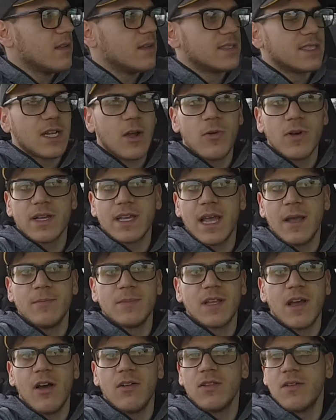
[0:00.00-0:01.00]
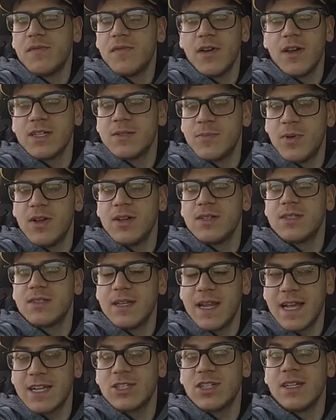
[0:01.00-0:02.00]
someone came down, the first
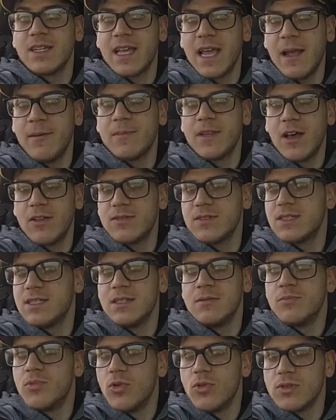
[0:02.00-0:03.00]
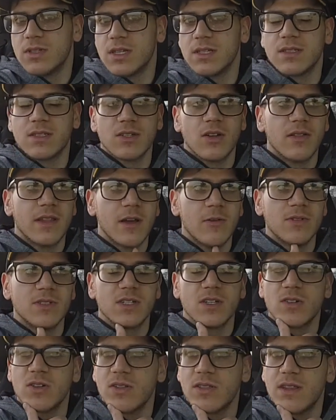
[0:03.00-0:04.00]
person that actually came down to see it bought it, so that was
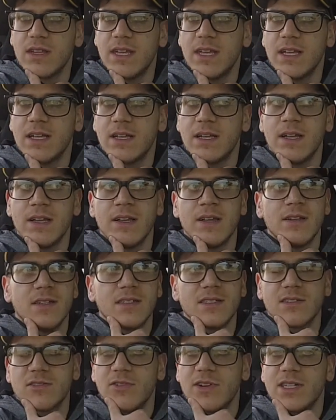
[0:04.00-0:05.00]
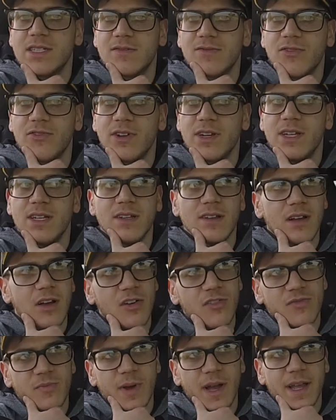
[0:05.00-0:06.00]
a good thing. Stress free,
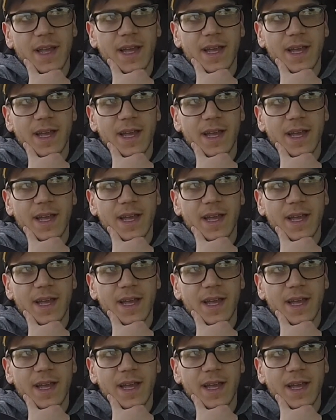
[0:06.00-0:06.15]
off my